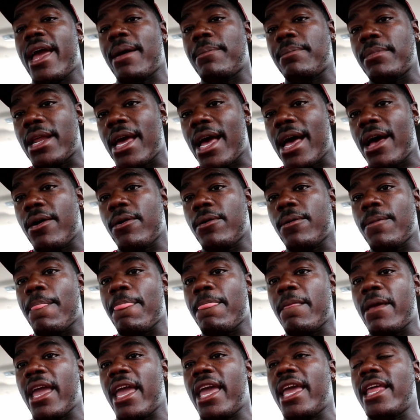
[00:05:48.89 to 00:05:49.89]
am now,
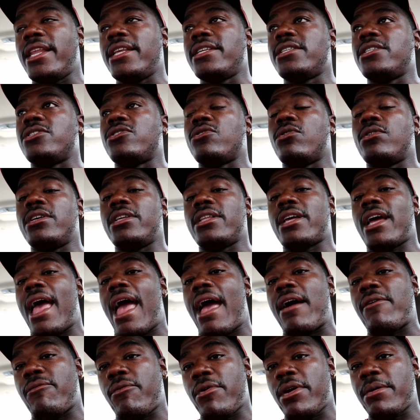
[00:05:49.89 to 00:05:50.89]
and this is only the
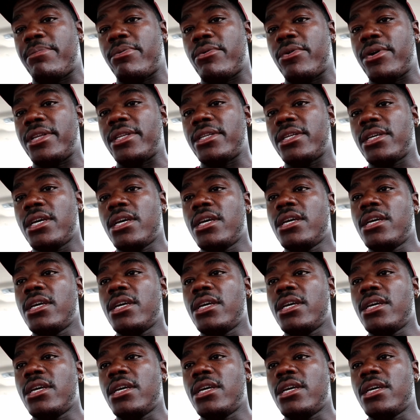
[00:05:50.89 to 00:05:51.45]
halfway point,